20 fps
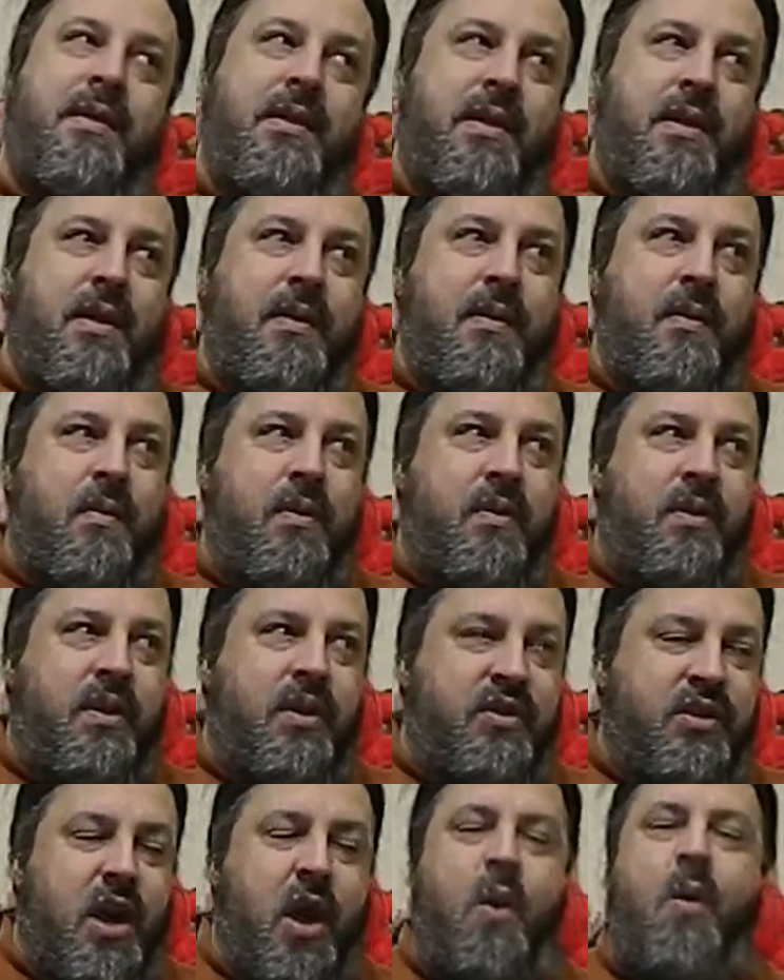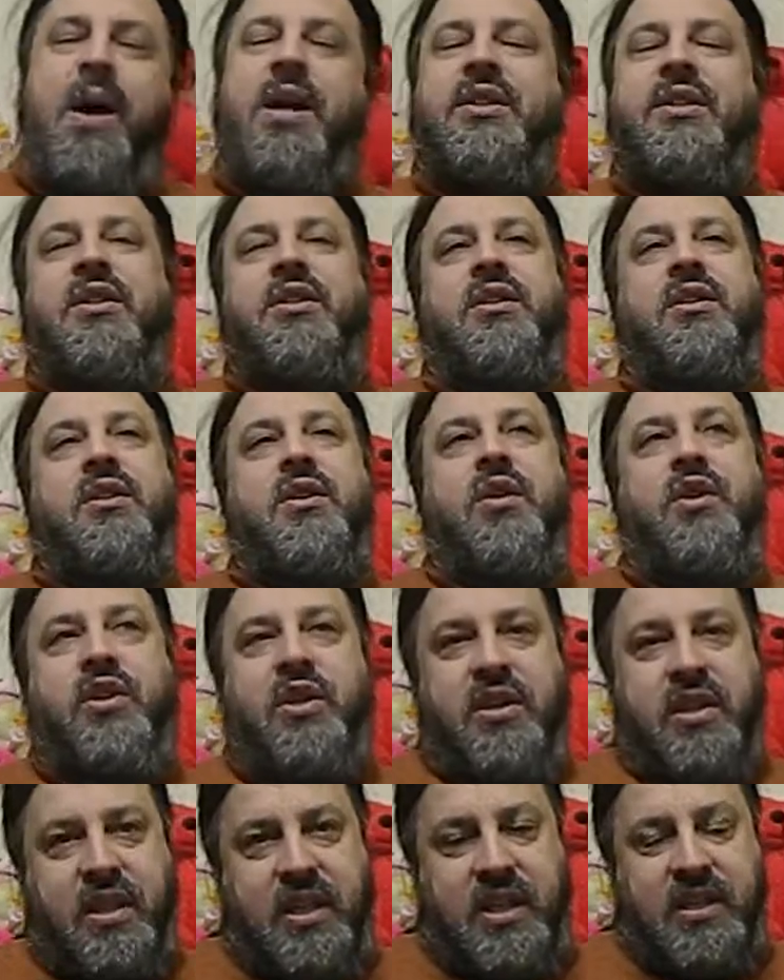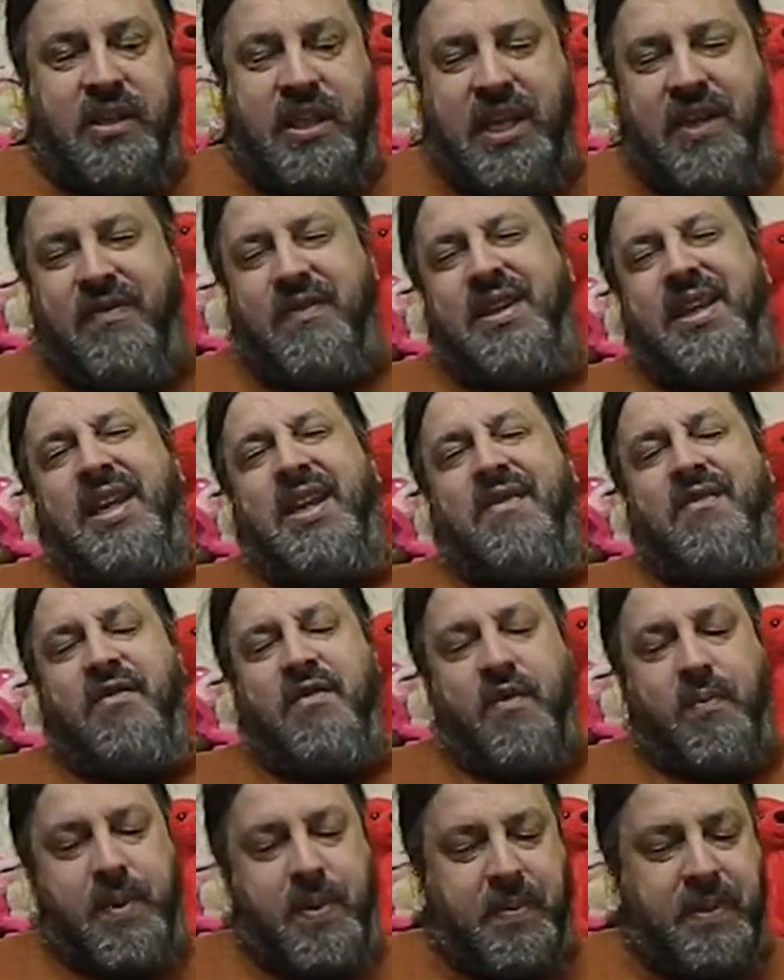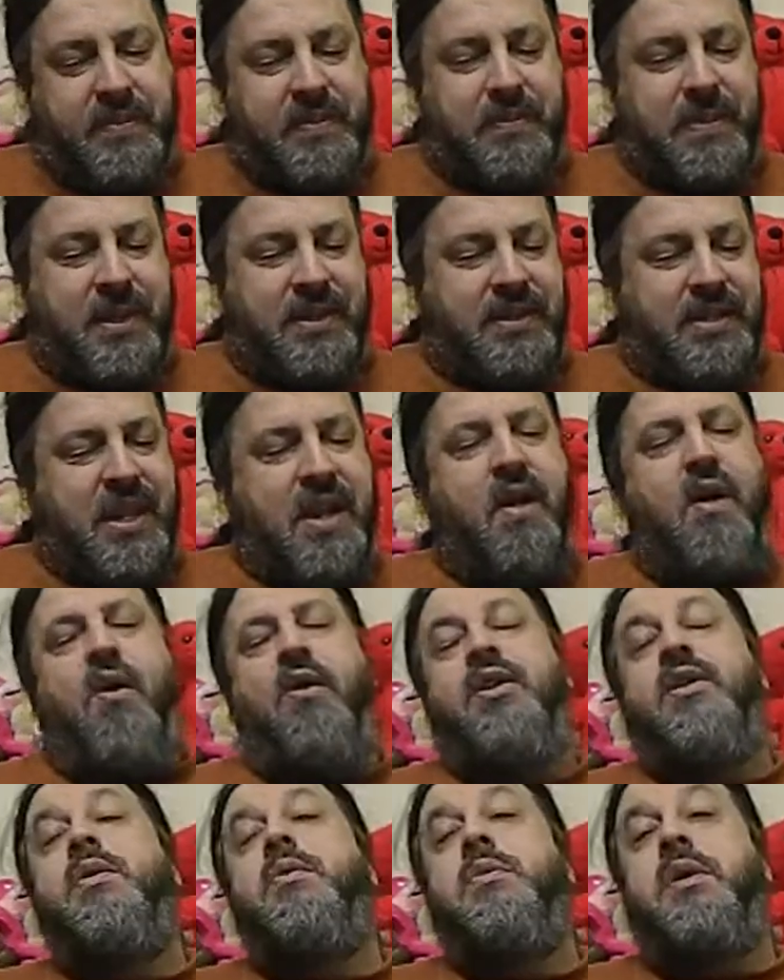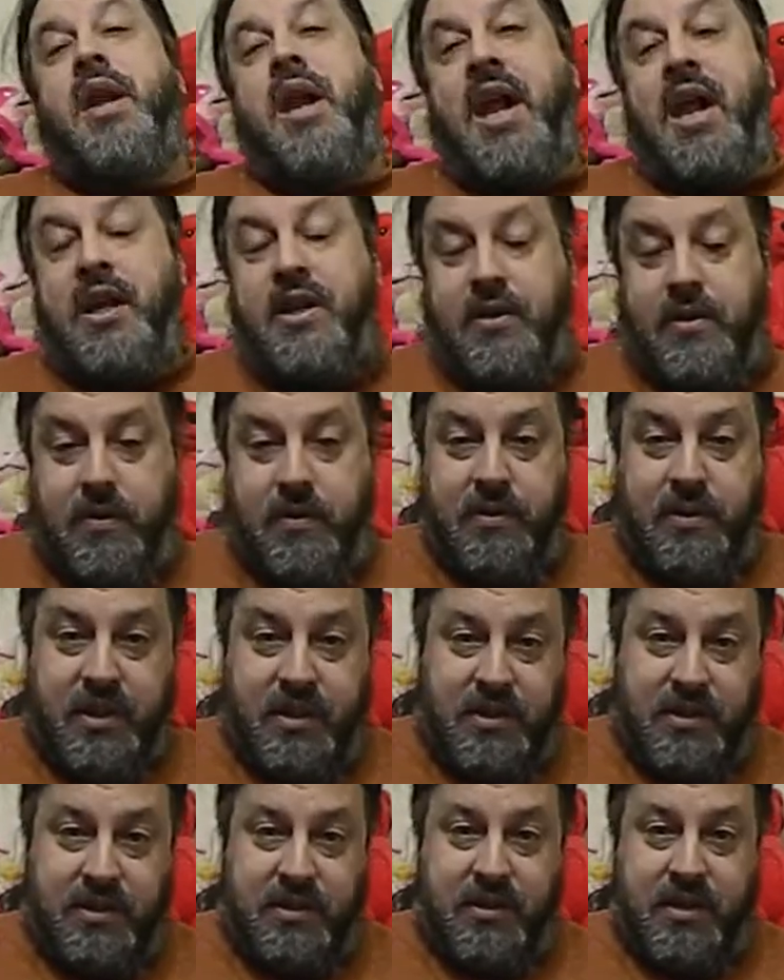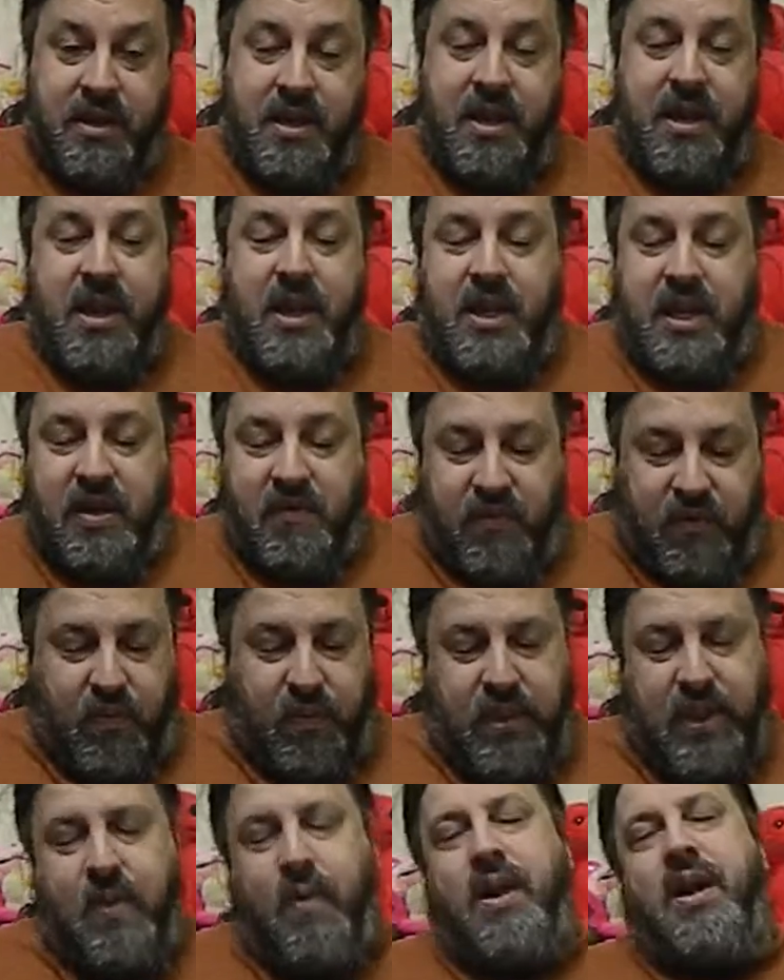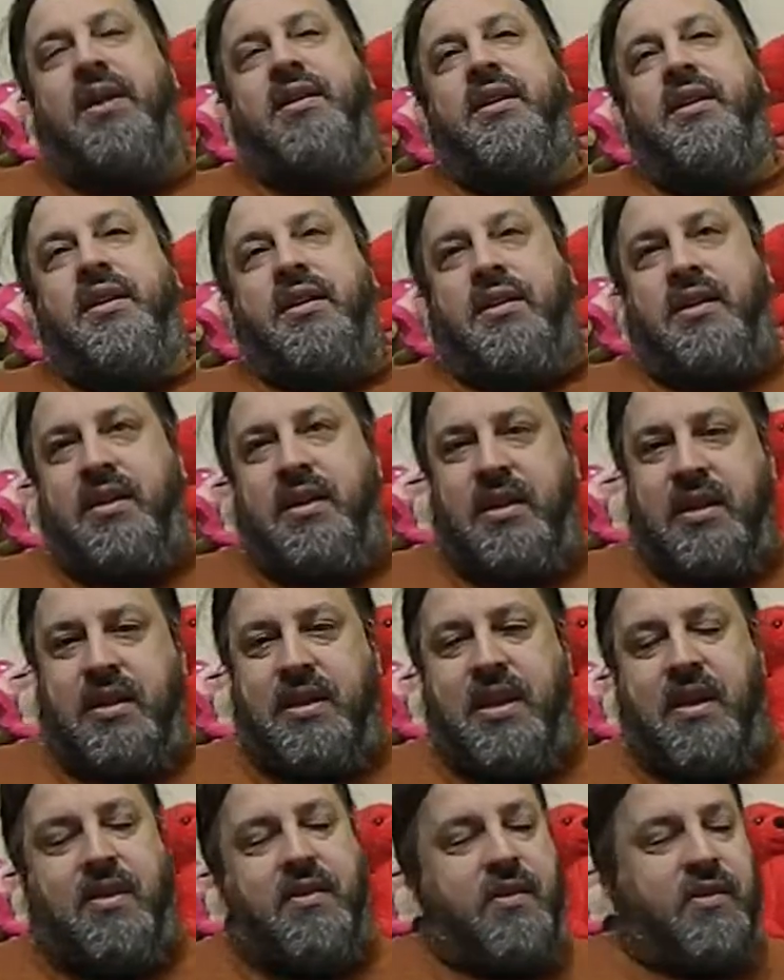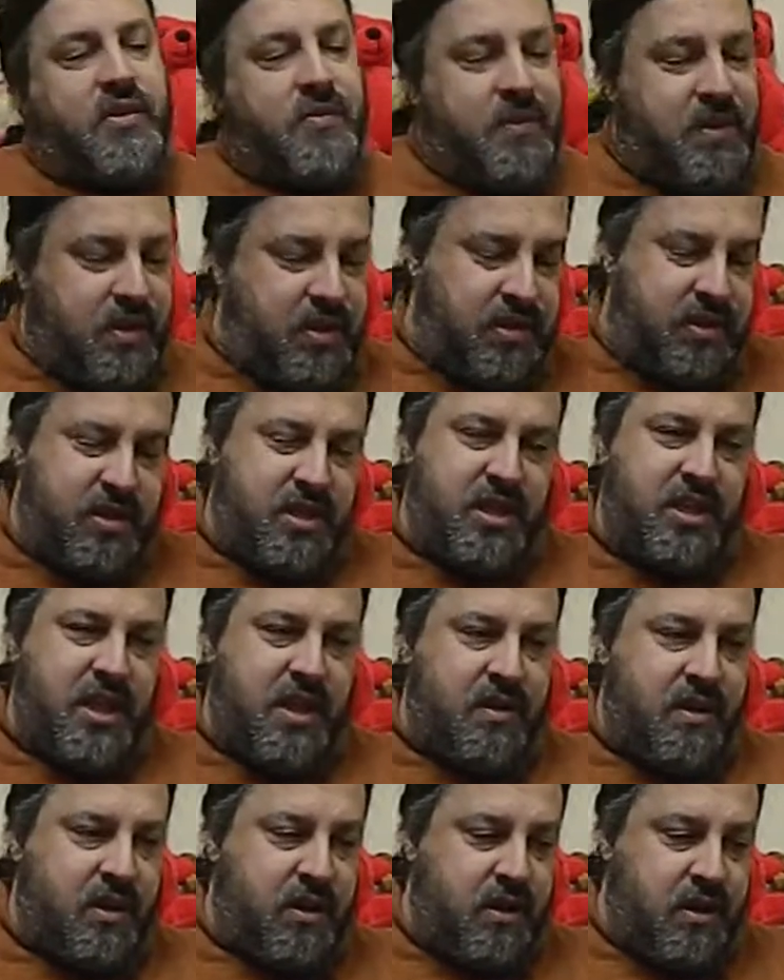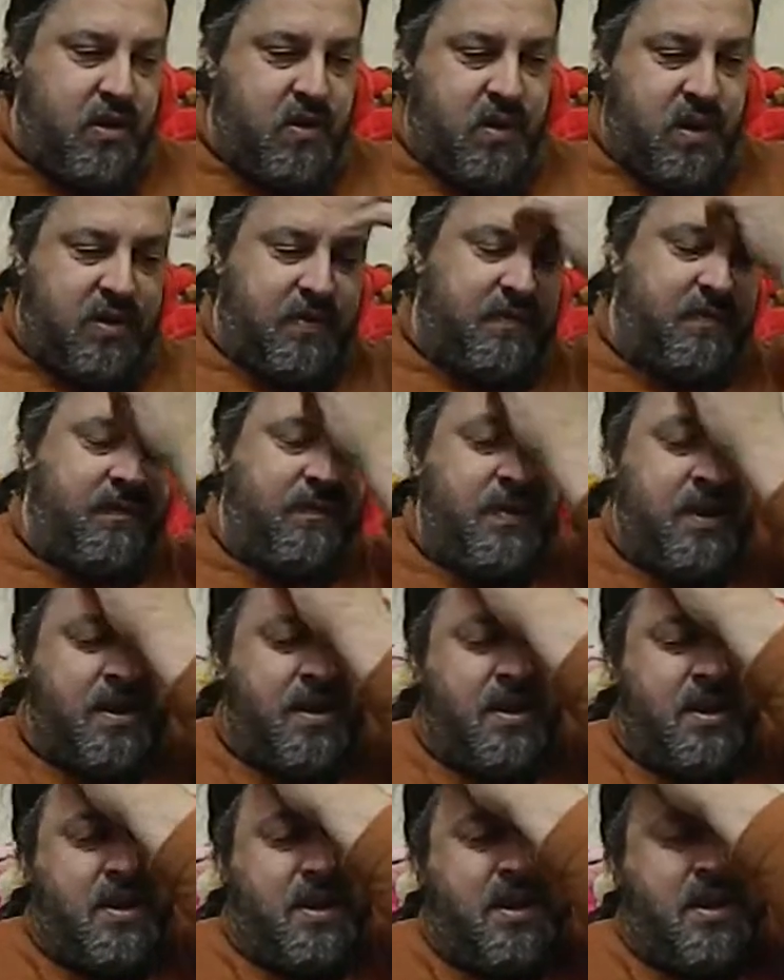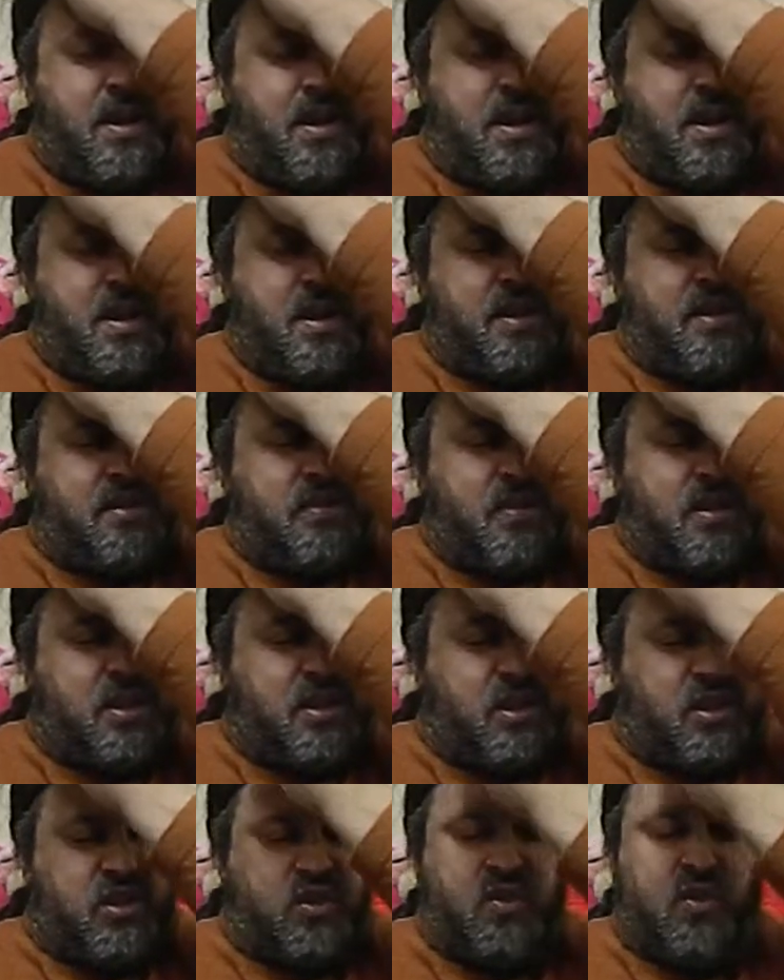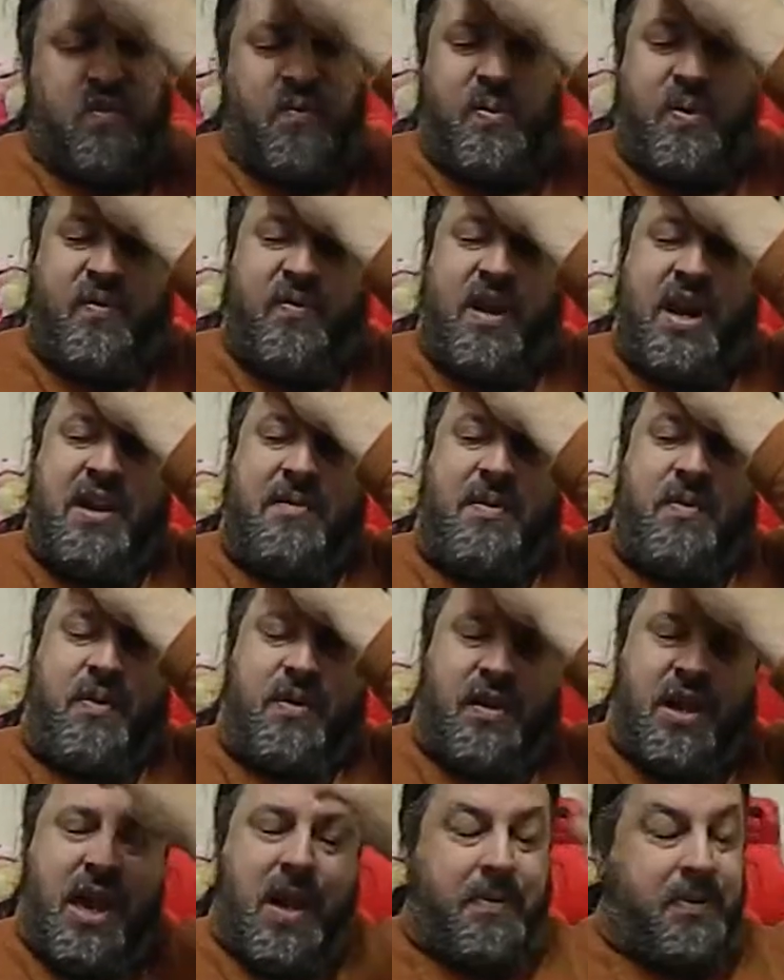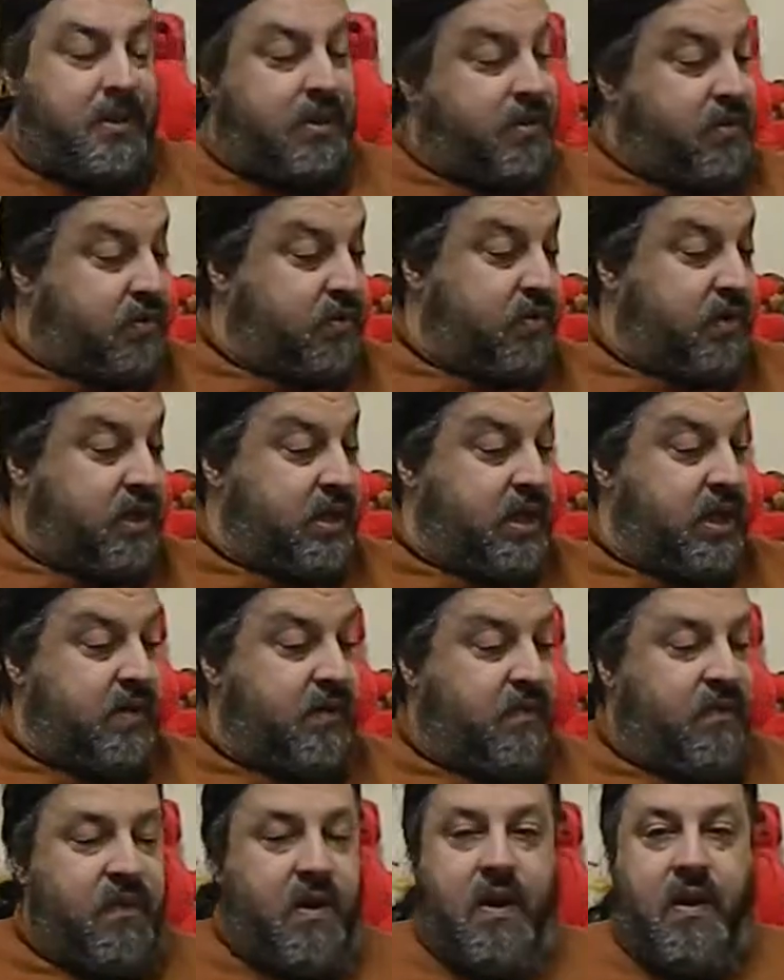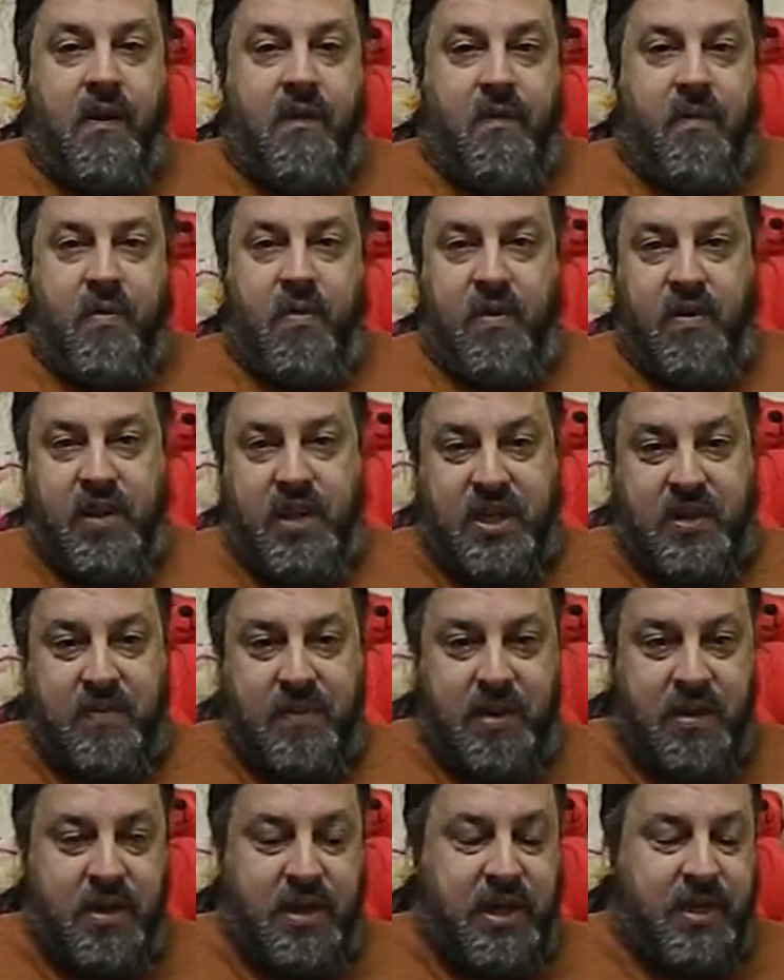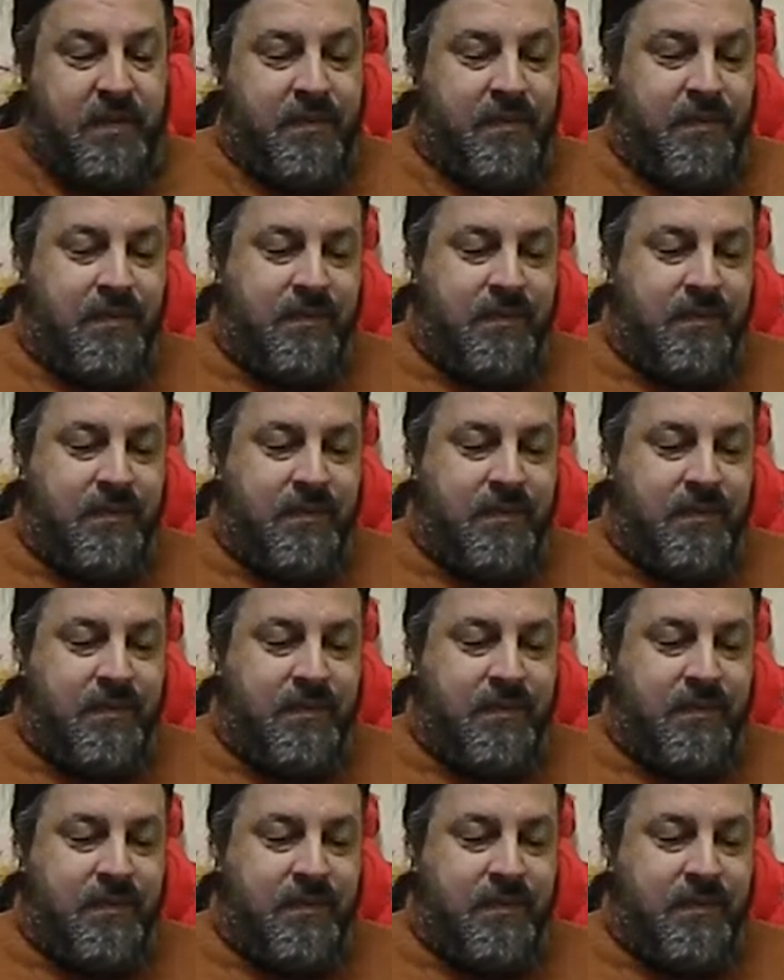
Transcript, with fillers: There, there's always a solution to things, even even though people may say, "Oh, you can't do this." If you really want to just sit down and do something, you sit down and you do it. And so this is sort of providing me with an option to sort of get involved more in the community.